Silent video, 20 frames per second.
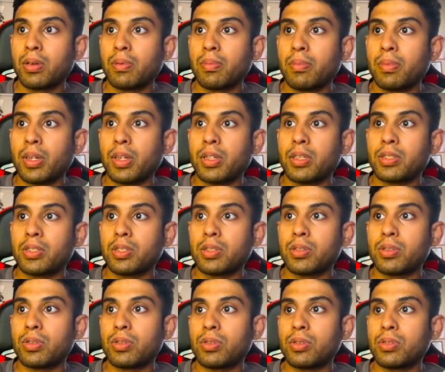manager
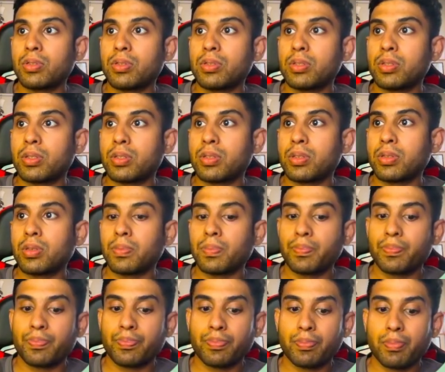roles in
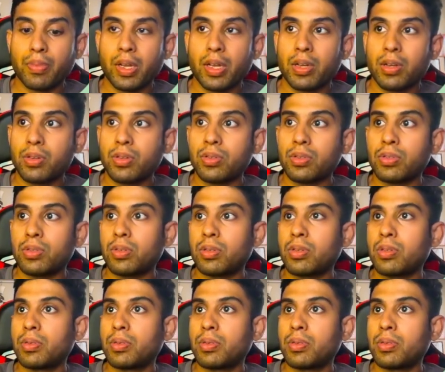Bangalore.